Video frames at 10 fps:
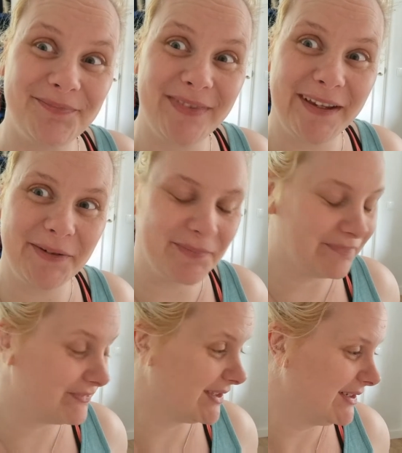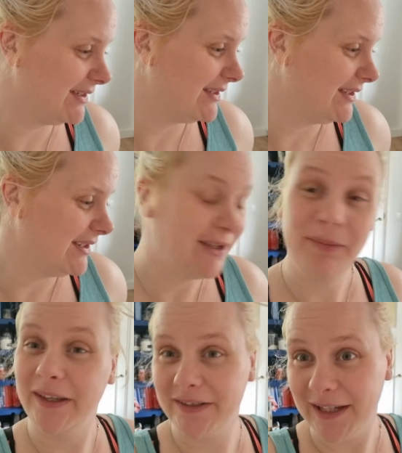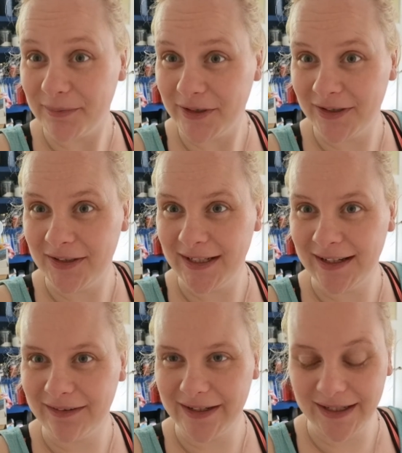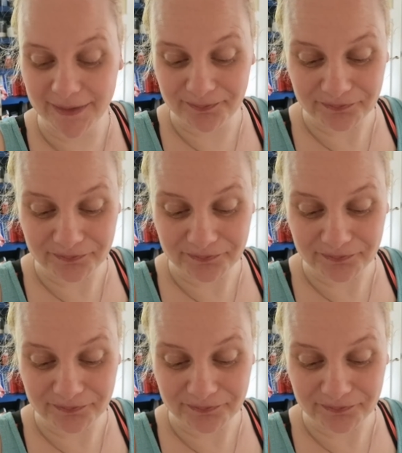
now because I absolutely love it.